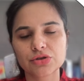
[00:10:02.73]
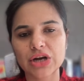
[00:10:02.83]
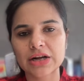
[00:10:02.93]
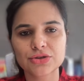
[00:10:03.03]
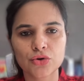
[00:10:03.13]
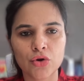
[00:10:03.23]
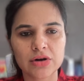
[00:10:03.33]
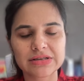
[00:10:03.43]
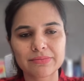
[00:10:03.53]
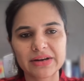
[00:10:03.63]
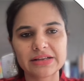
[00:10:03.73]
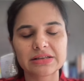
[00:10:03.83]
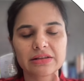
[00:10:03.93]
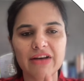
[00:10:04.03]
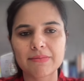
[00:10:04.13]
charts or not, somebody is
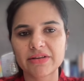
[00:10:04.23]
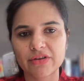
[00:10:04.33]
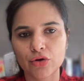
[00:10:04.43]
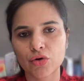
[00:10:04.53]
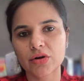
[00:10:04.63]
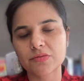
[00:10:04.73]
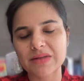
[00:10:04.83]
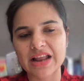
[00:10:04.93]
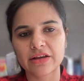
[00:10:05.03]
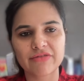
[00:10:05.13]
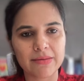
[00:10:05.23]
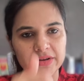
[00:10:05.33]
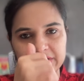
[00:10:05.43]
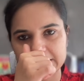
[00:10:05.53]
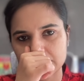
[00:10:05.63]
in the family way or not, or planning a
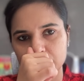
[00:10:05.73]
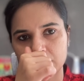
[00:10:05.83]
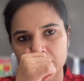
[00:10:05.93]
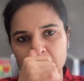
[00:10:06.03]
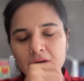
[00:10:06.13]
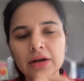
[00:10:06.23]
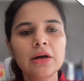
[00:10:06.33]
family very soon or not.